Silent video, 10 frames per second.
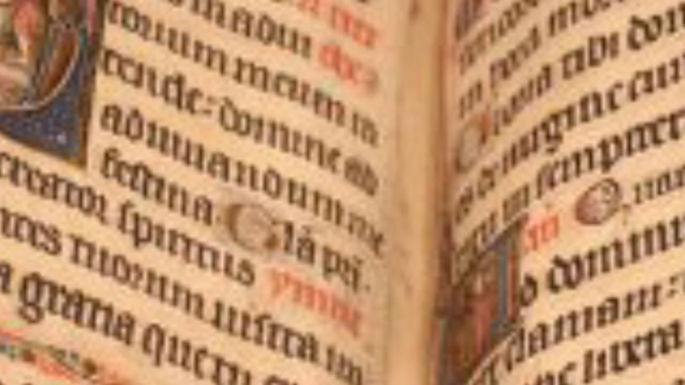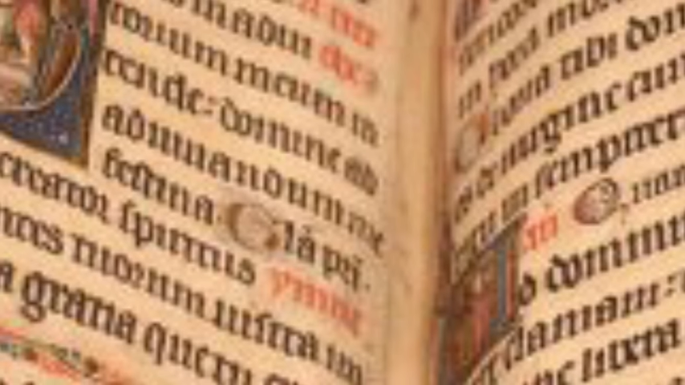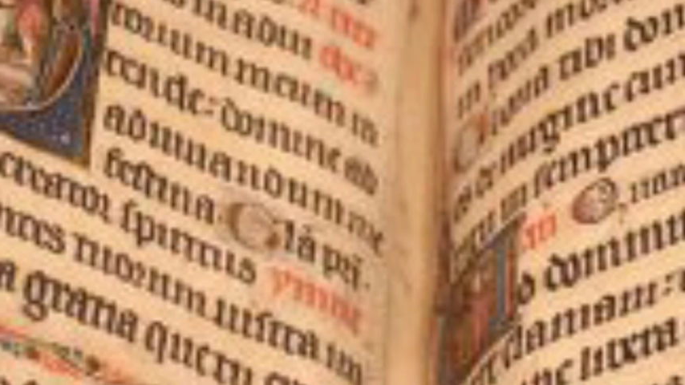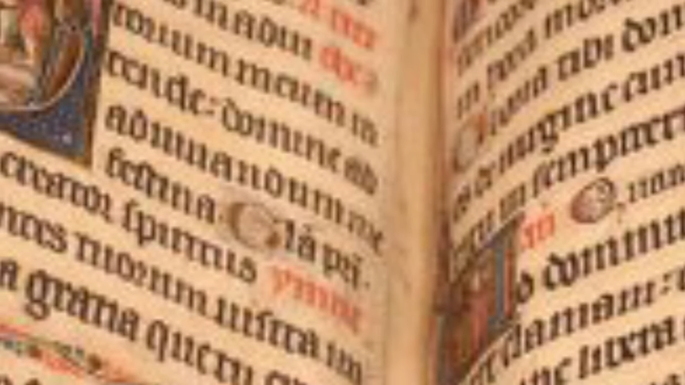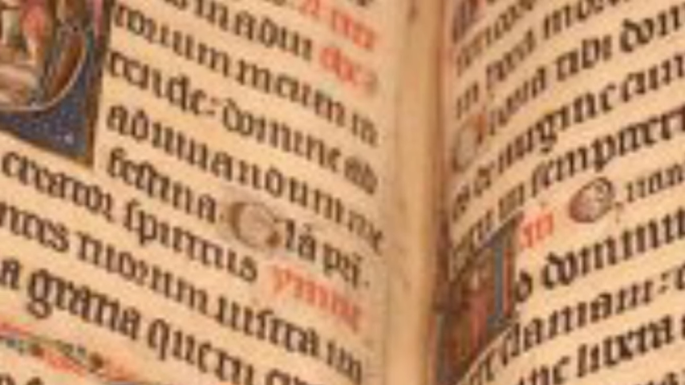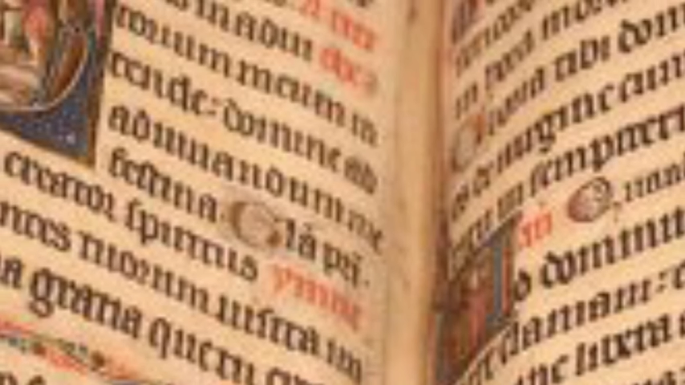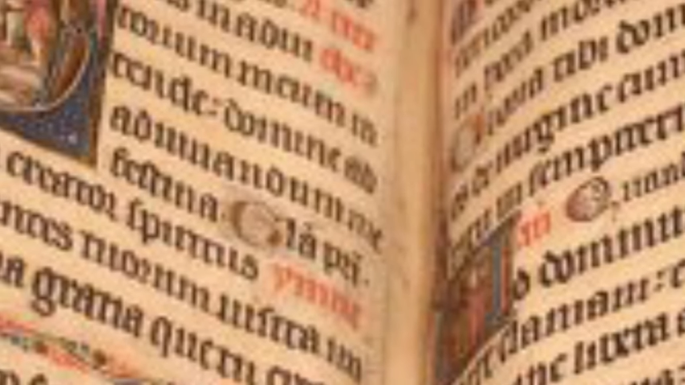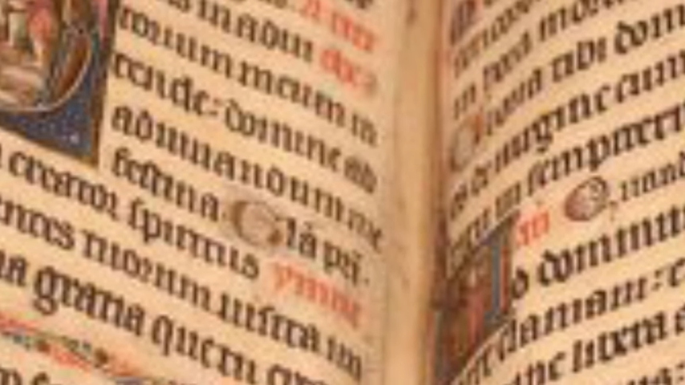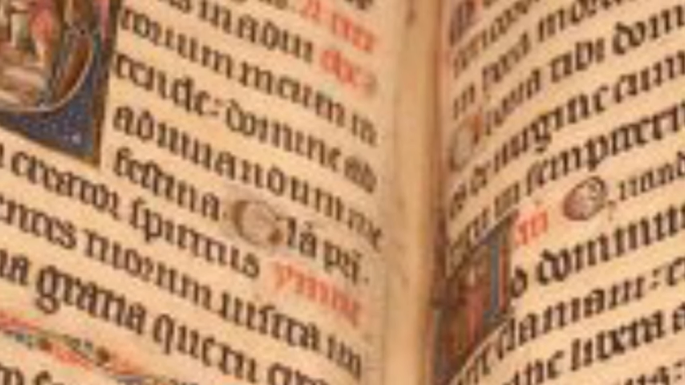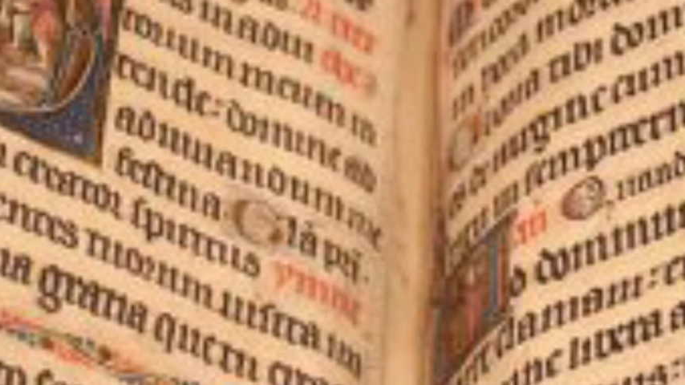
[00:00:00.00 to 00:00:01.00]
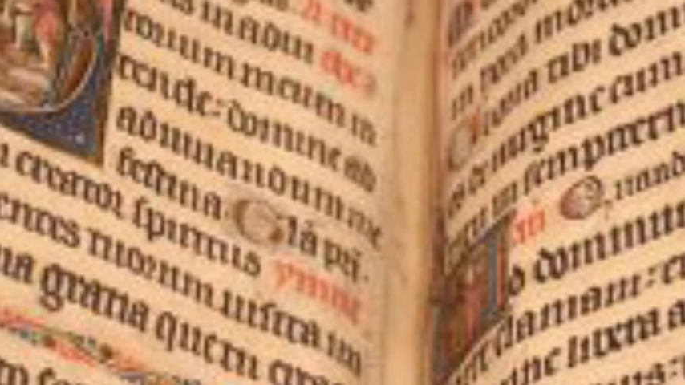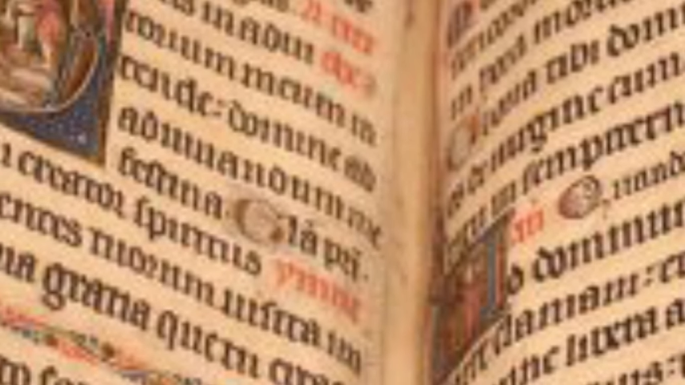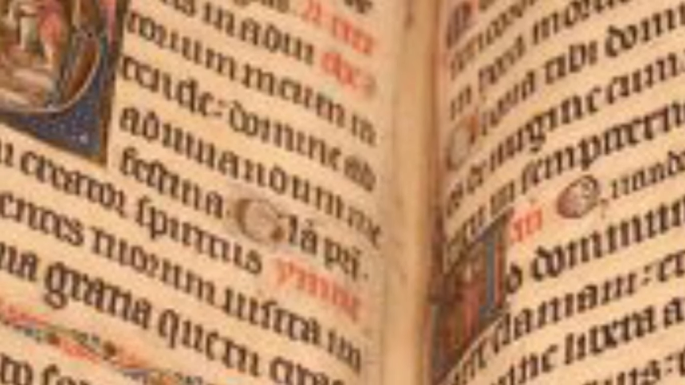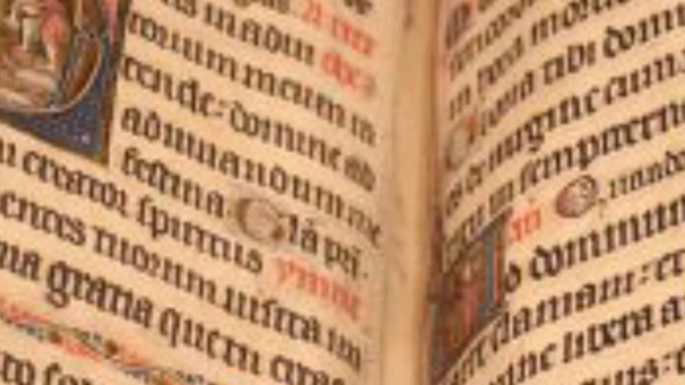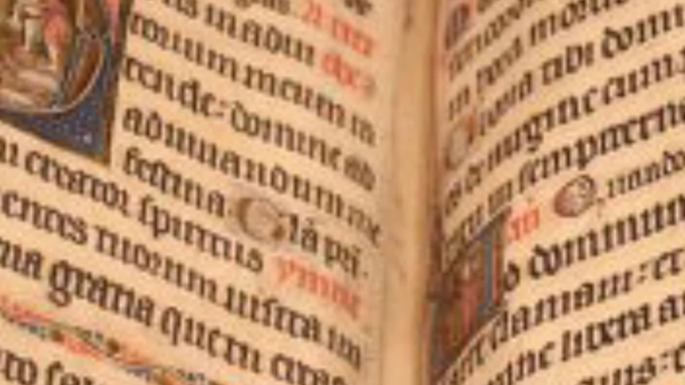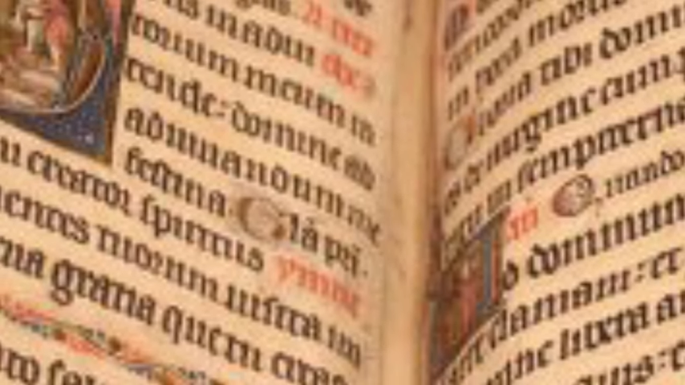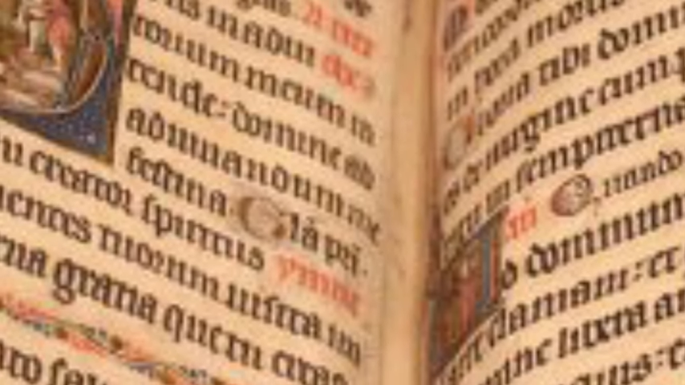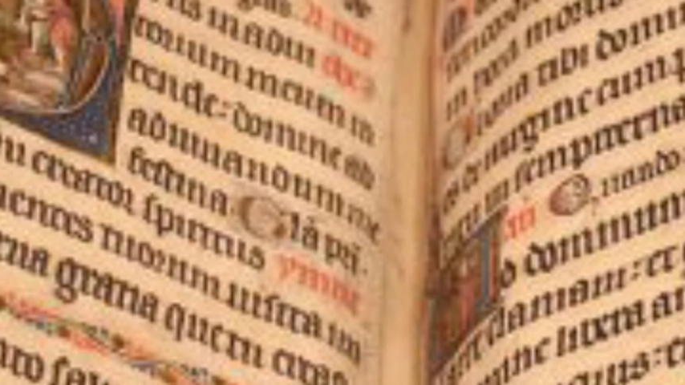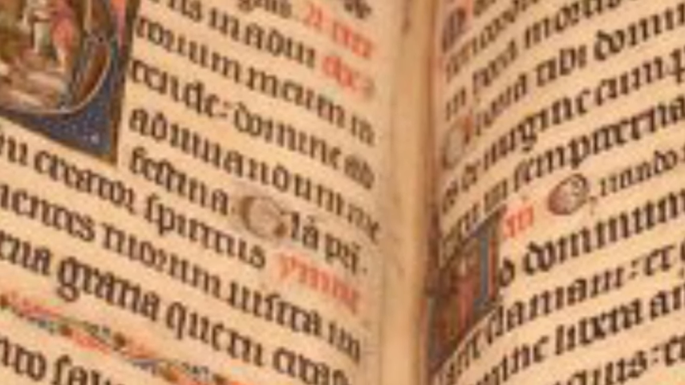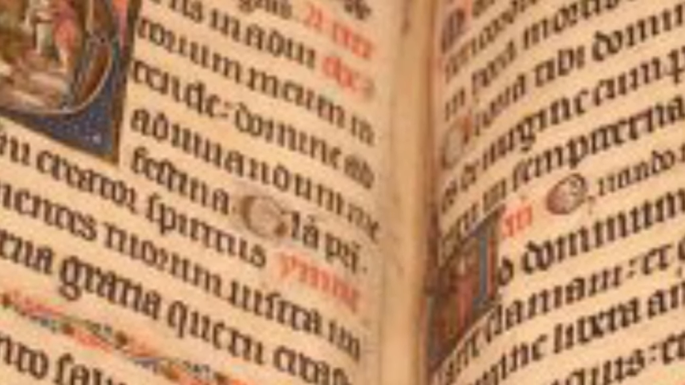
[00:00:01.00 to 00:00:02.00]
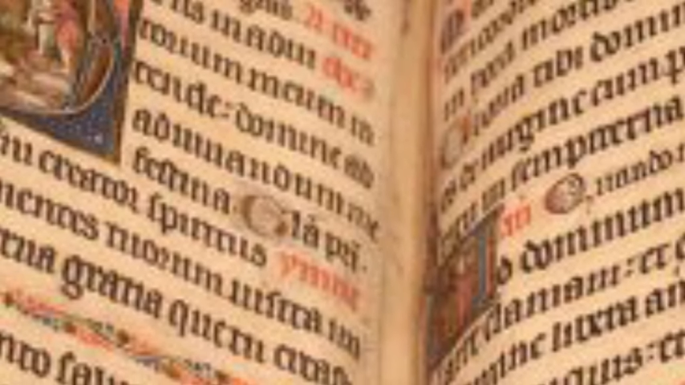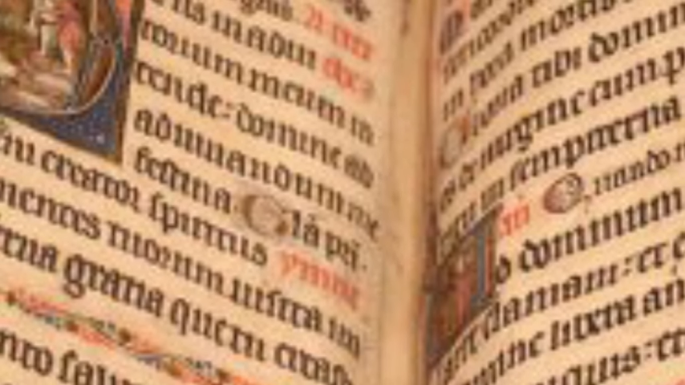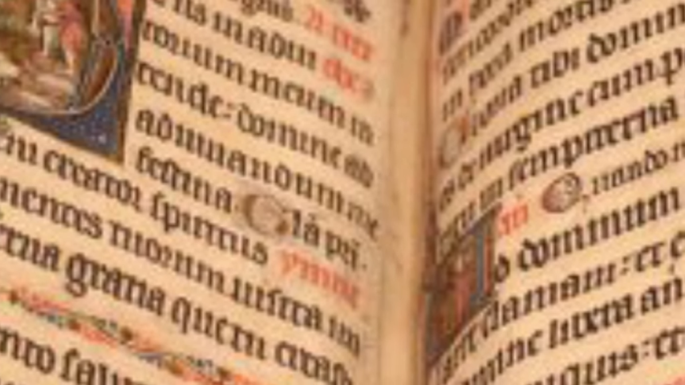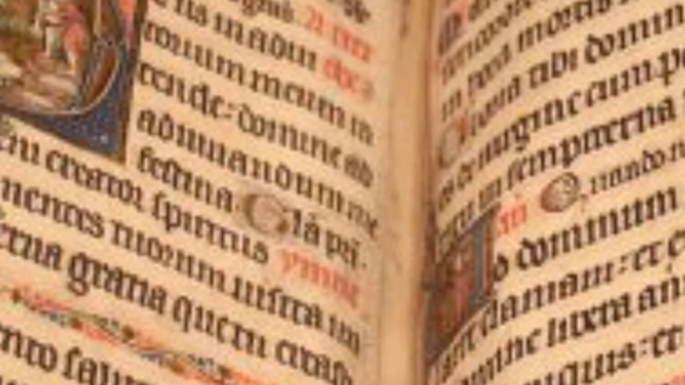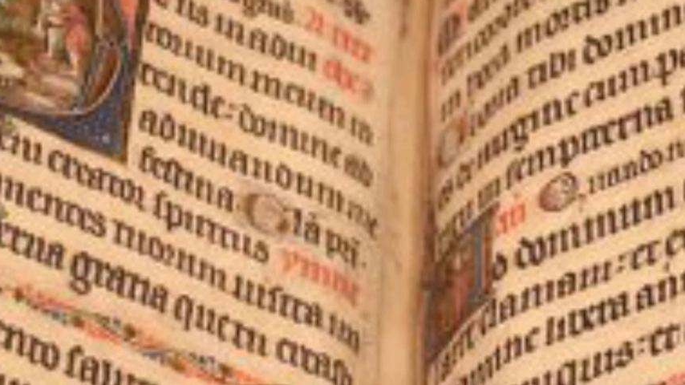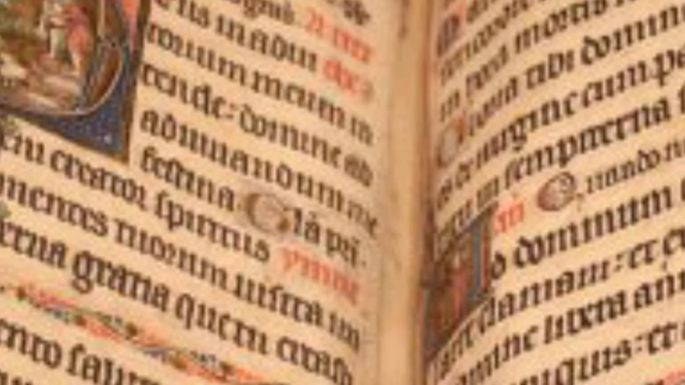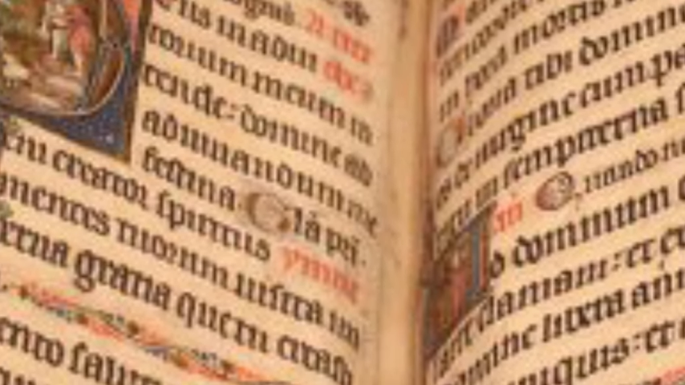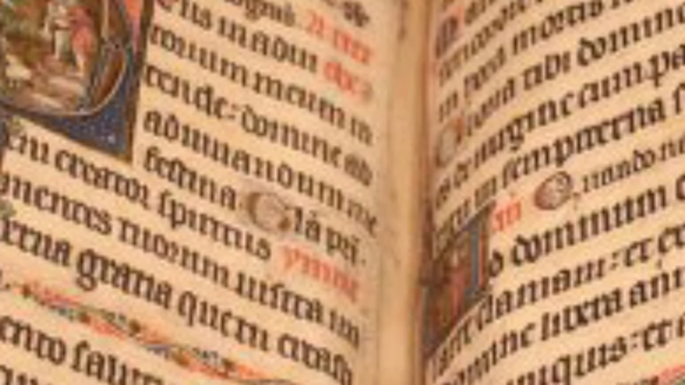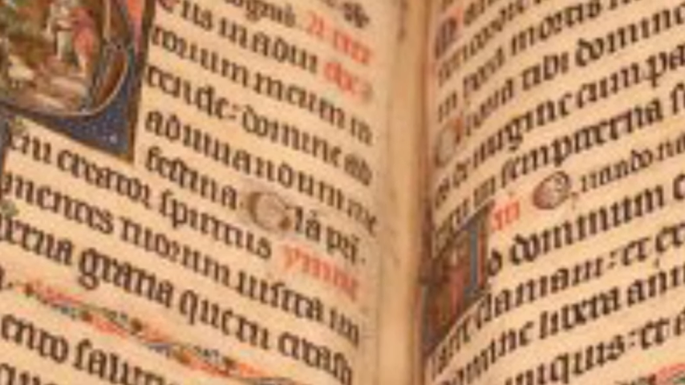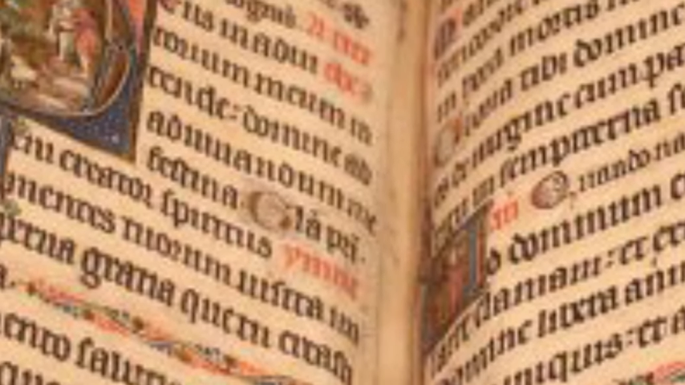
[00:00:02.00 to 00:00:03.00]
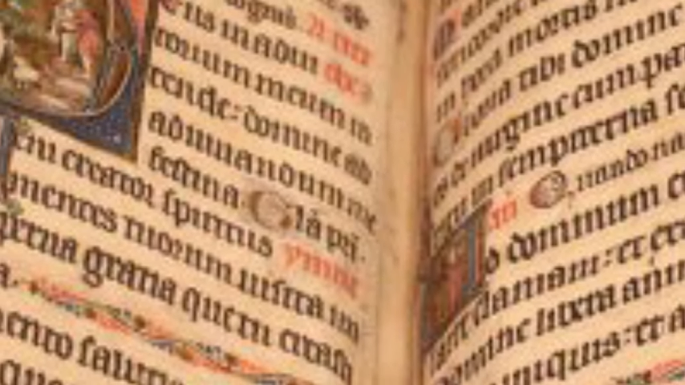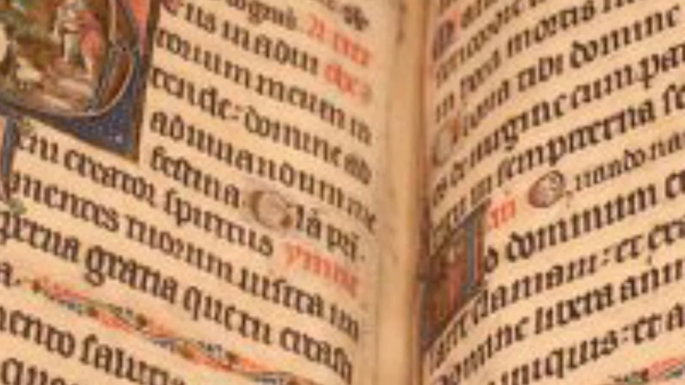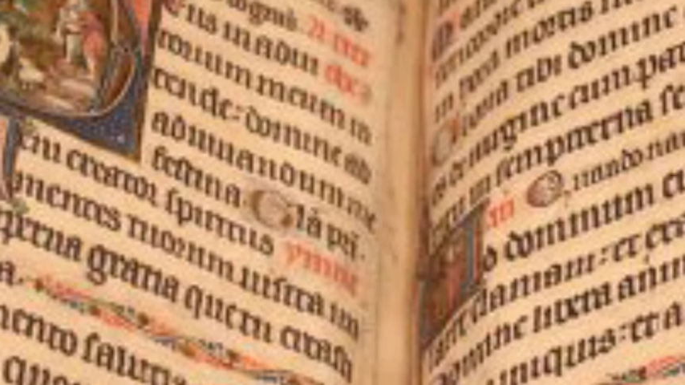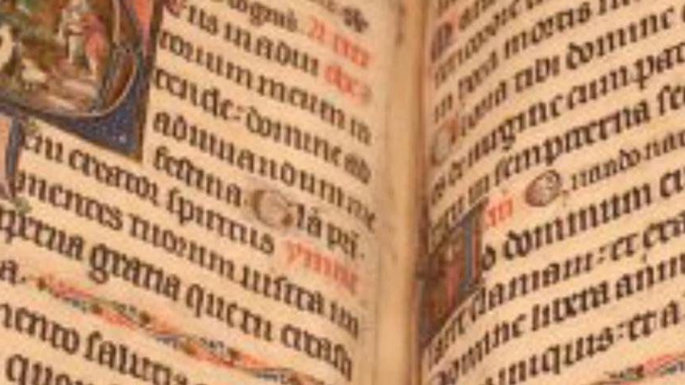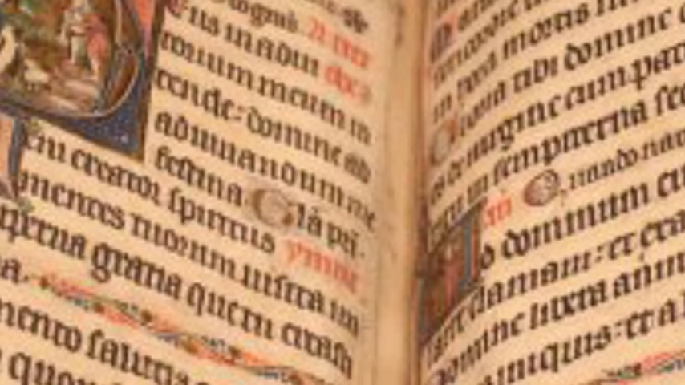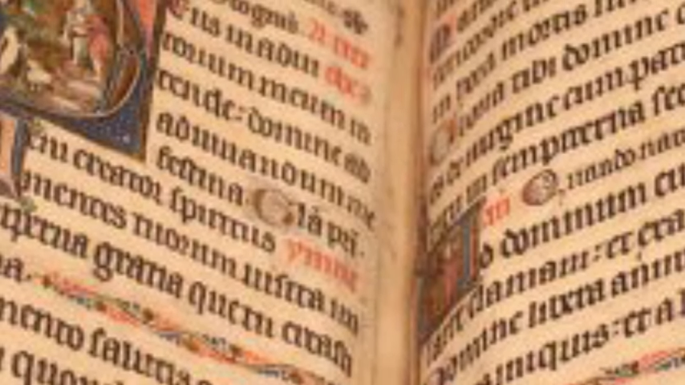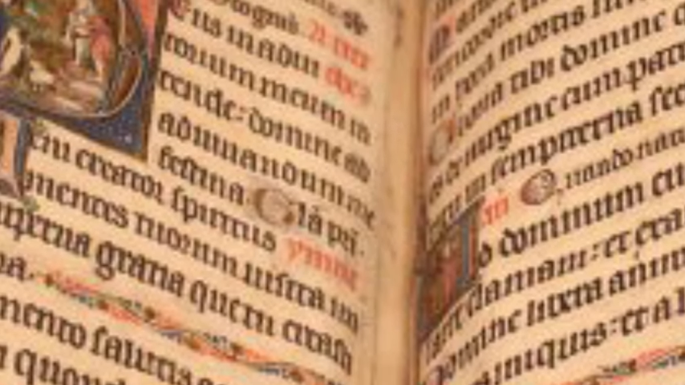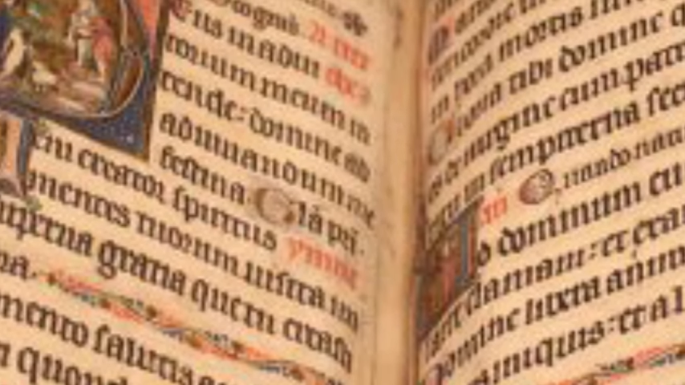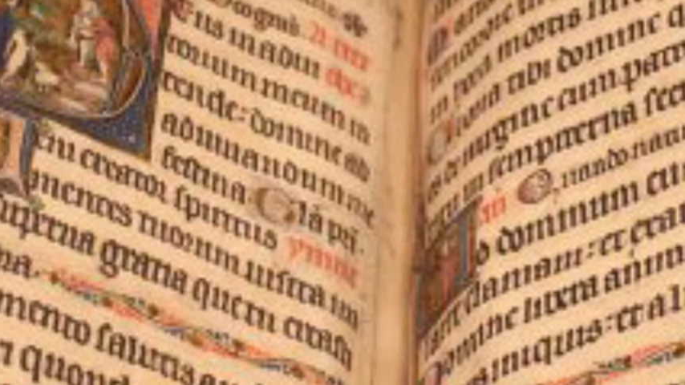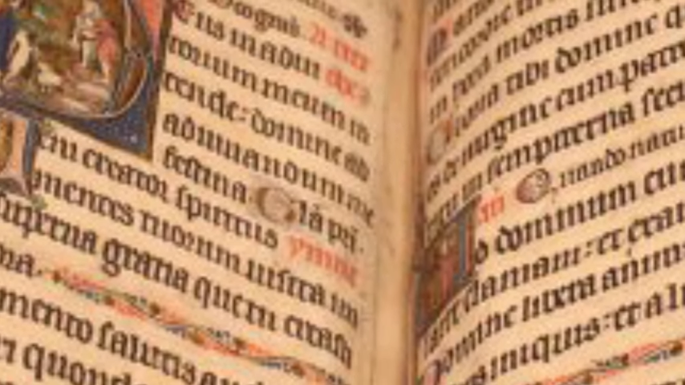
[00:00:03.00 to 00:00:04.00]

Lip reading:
[unreadable: no face in view]